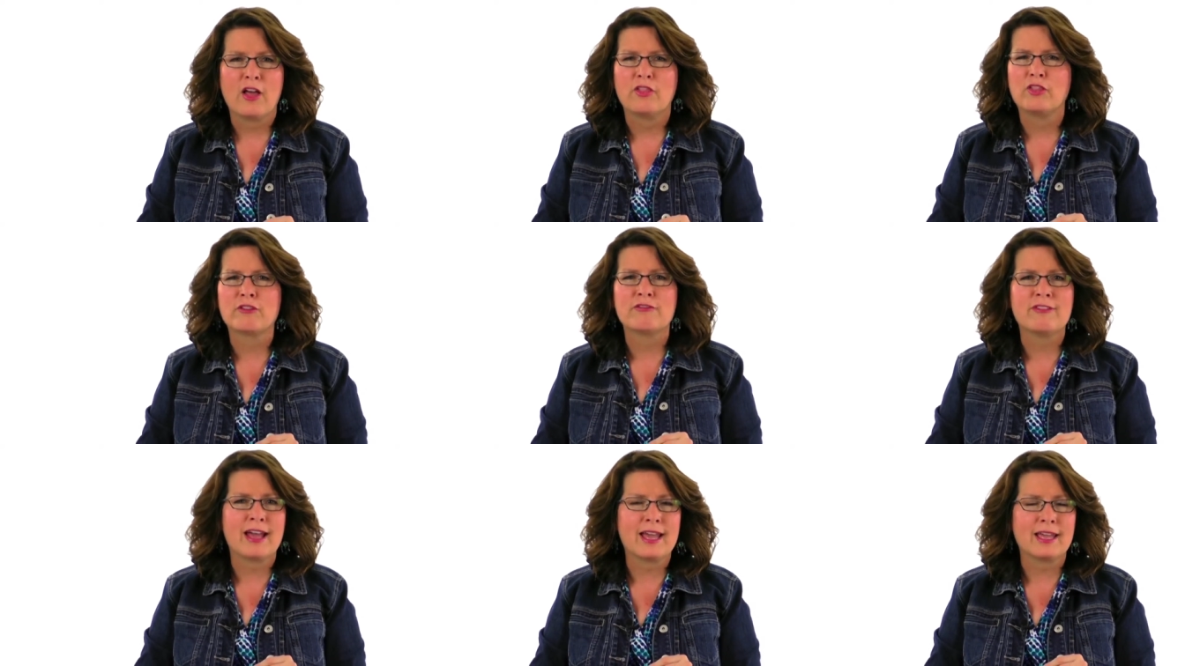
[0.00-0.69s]
They're
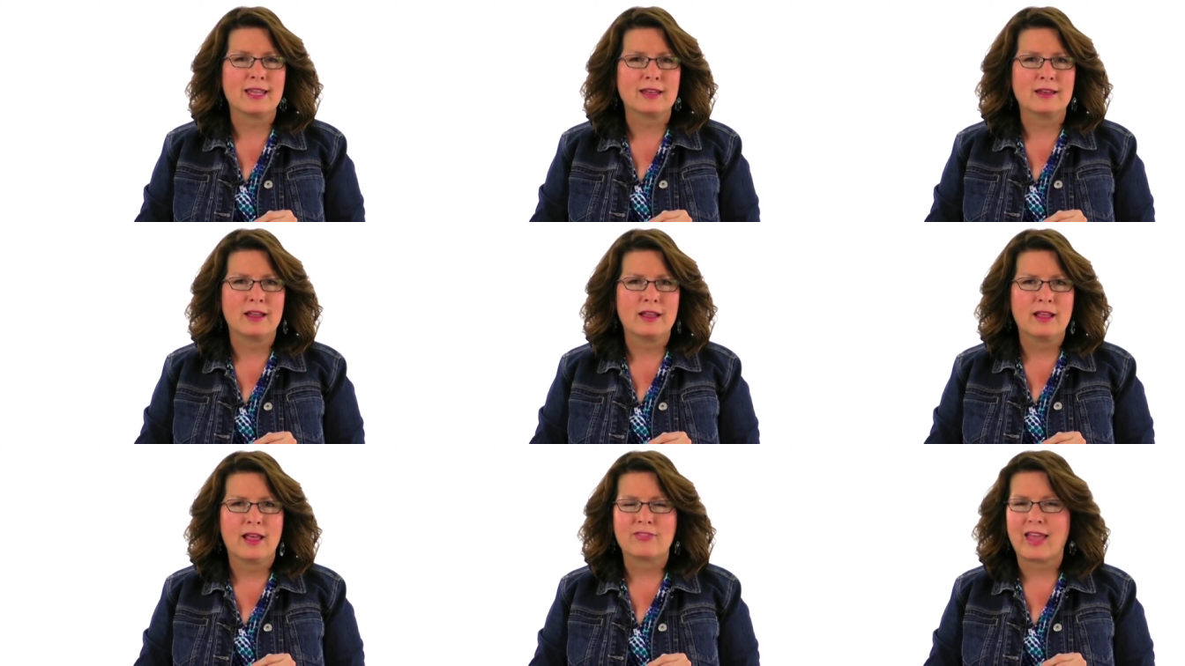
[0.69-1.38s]
vain.
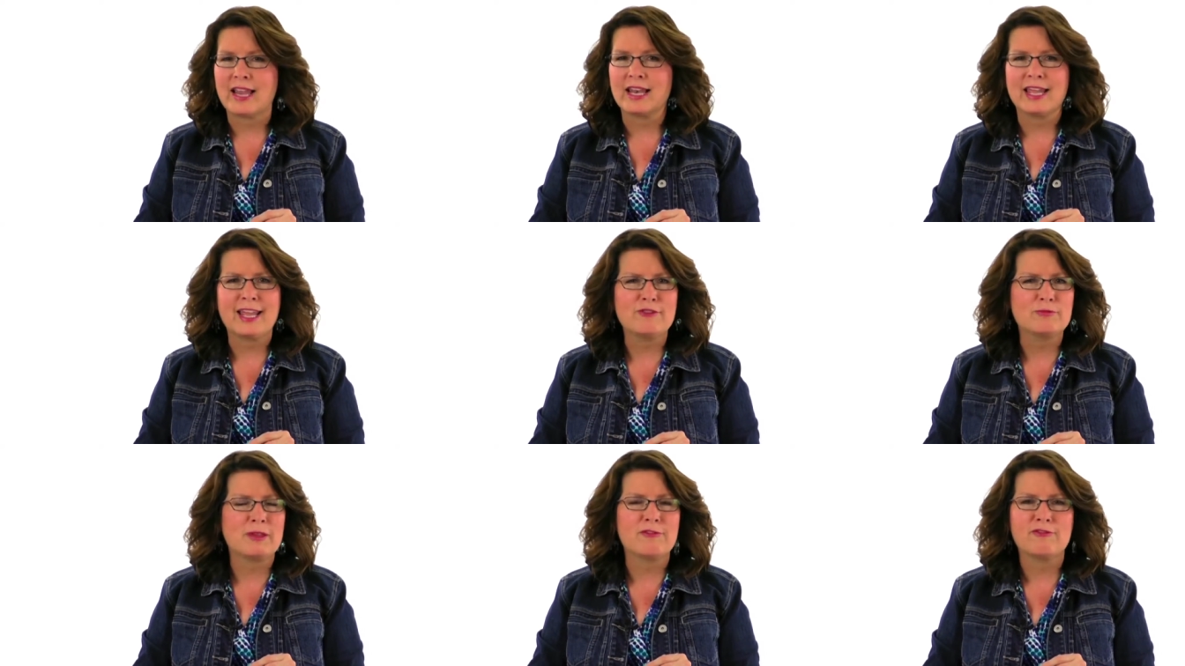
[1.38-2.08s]
They
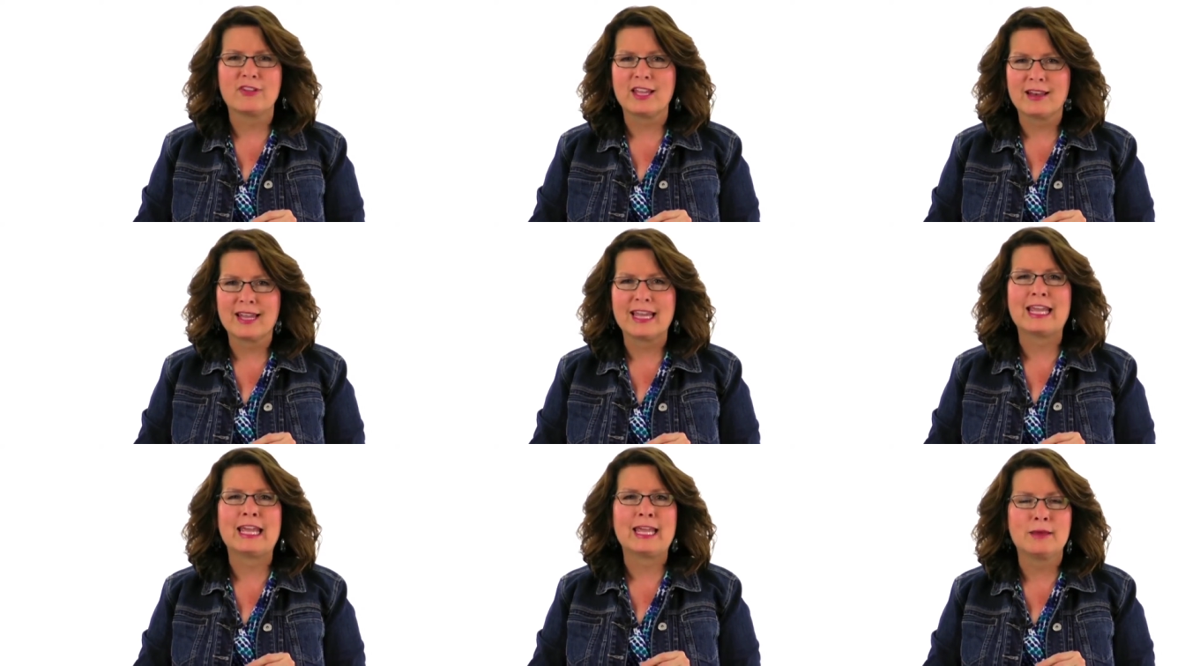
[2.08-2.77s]
leave me
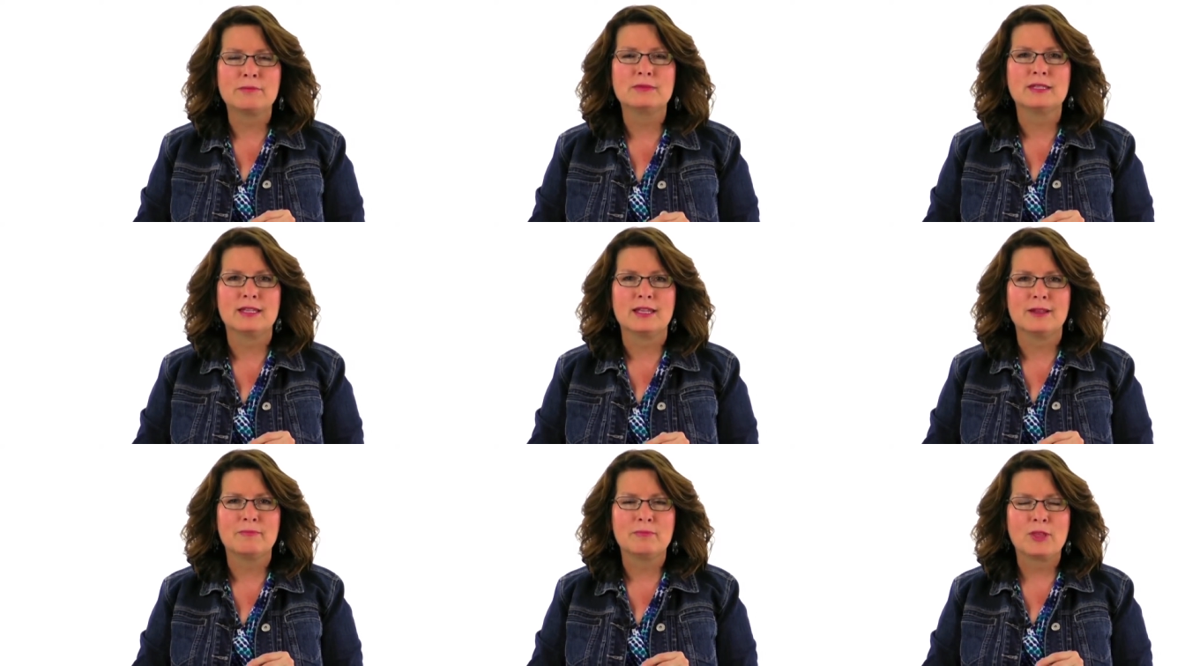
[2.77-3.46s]
feeling
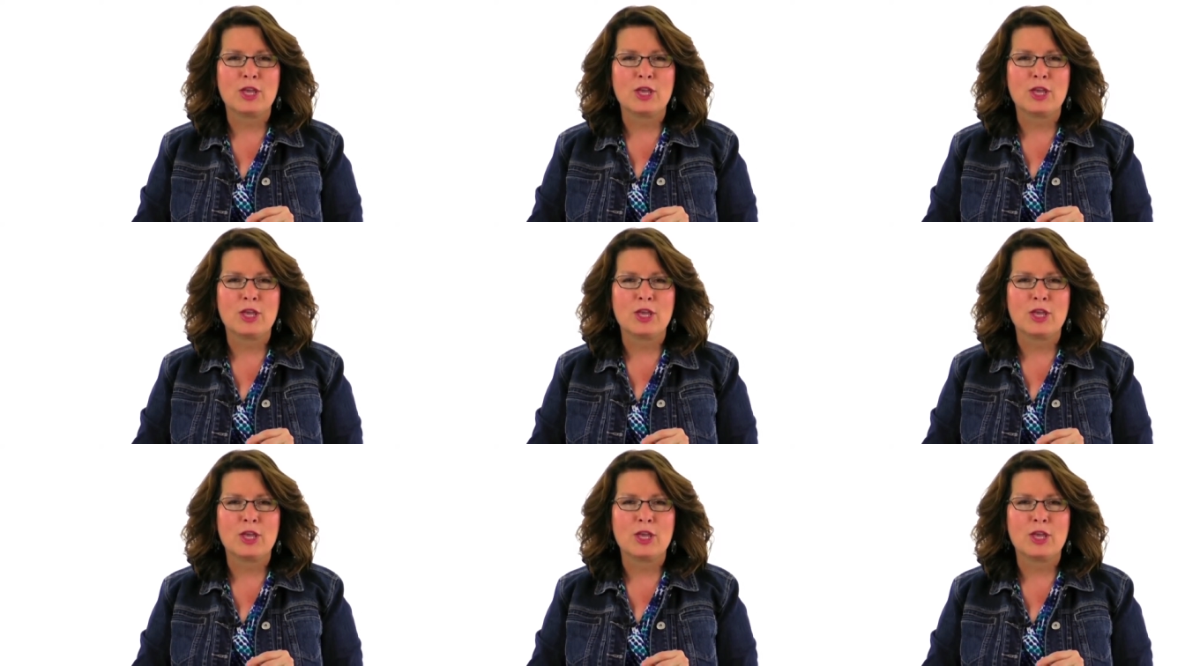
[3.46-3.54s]
empty.